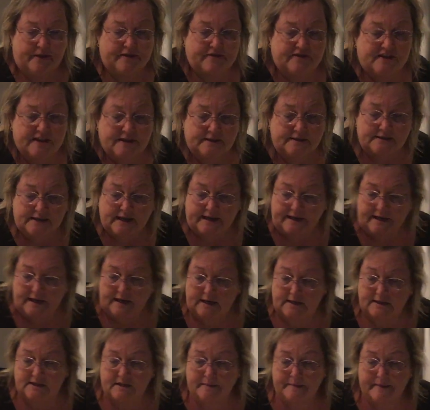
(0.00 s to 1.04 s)
This I
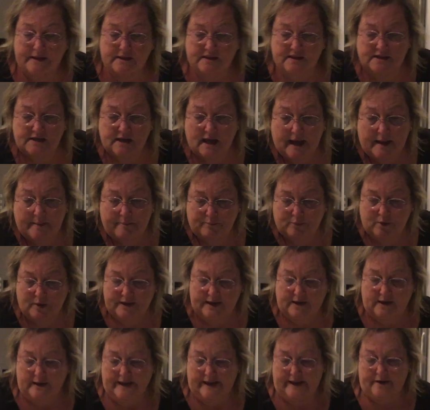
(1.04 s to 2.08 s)
need to make the top
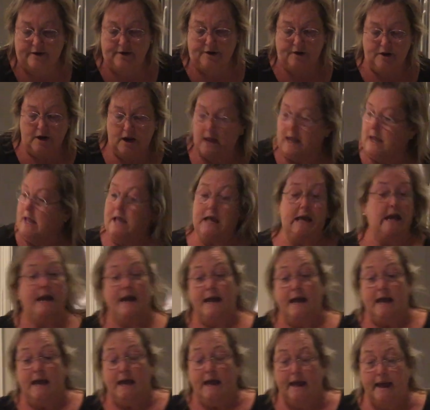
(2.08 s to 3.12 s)
pretty later.
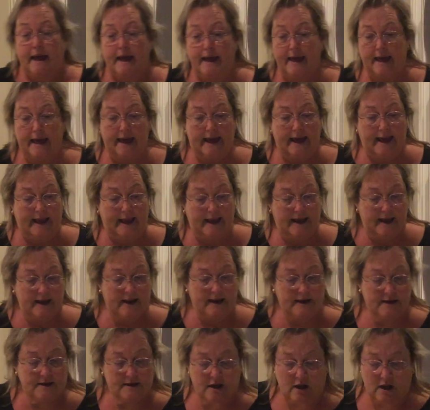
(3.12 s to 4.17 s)

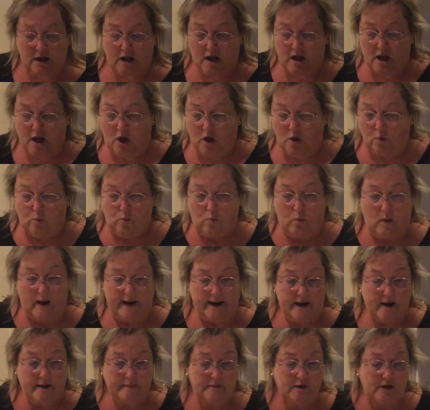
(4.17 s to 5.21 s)
And
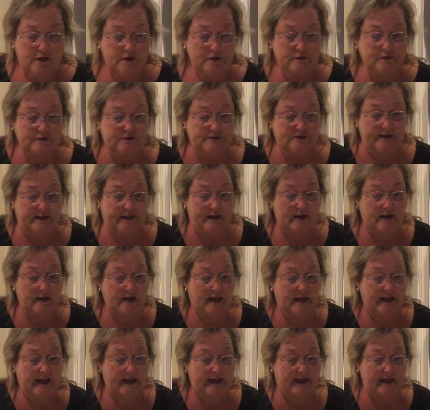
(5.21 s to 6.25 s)
what I'm using
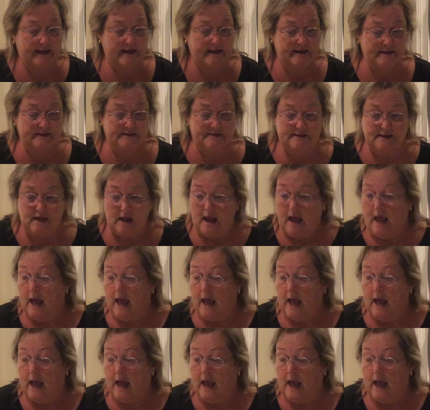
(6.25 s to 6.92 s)
is,